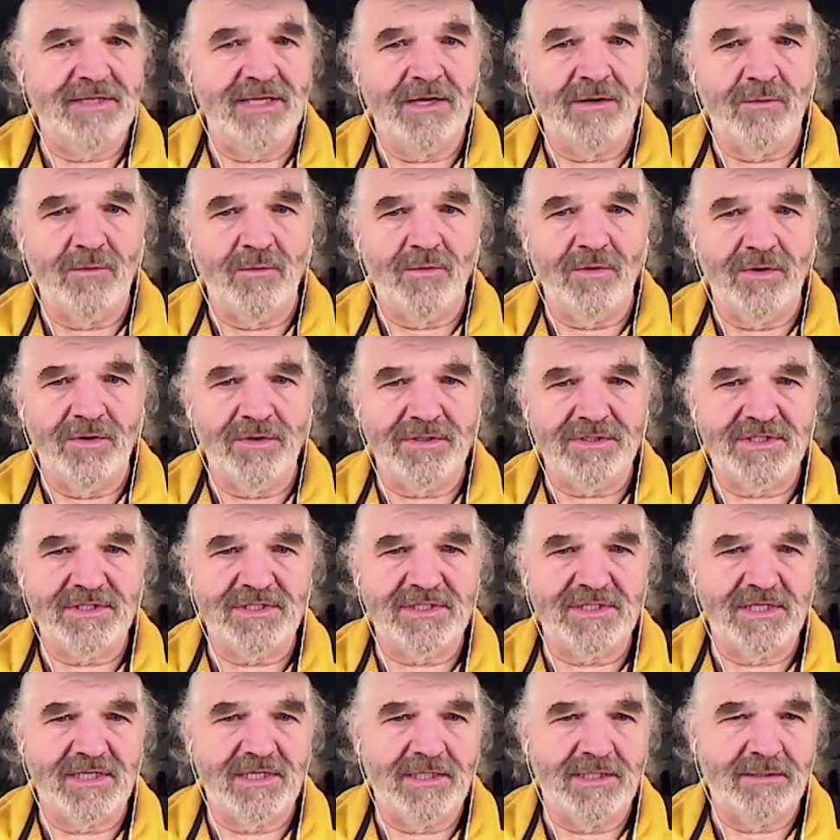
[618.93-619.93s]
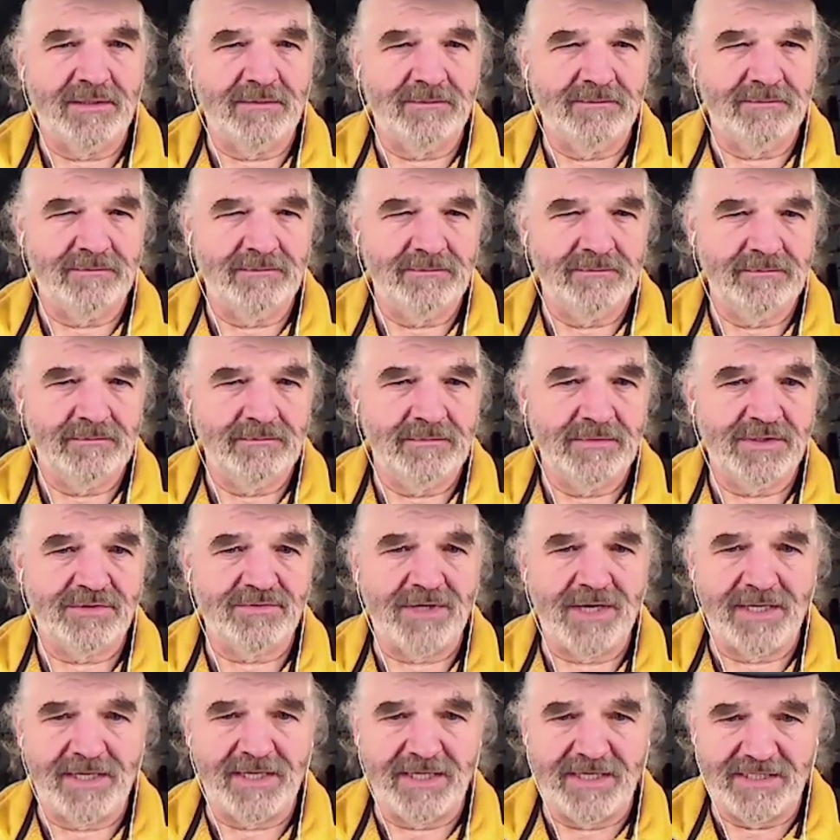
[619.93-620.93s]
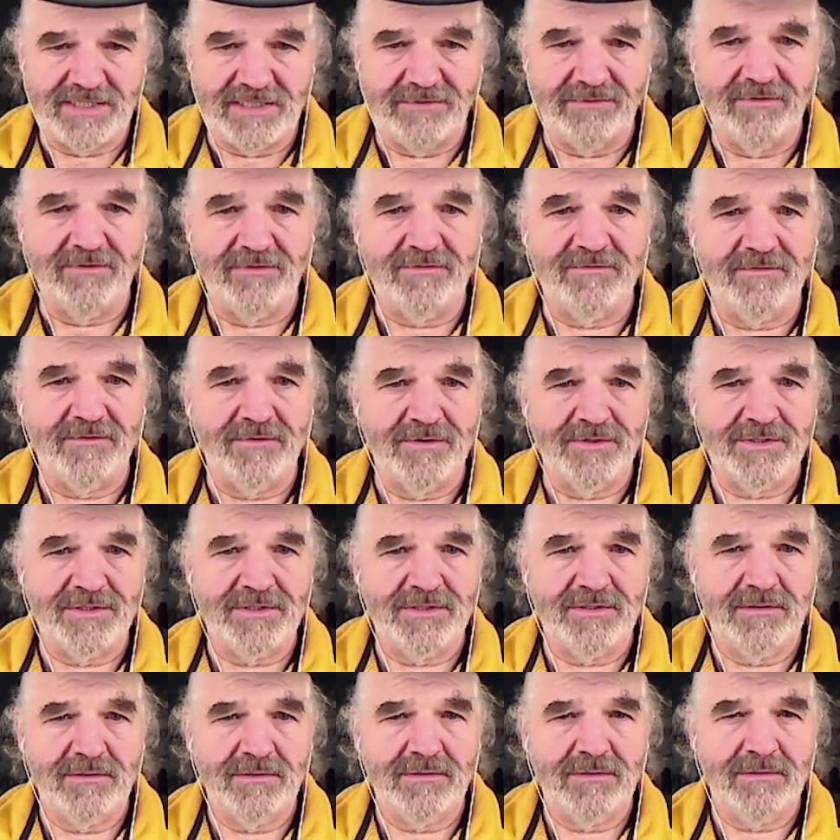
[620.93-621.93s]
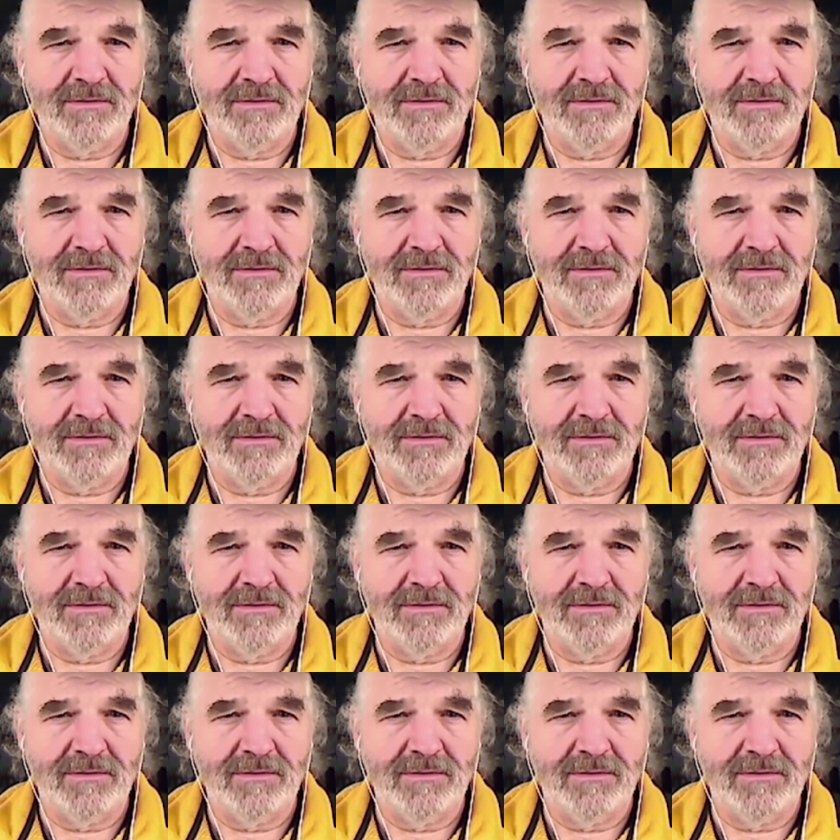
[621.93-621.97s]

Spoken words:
of that works. Let's try an easy one first.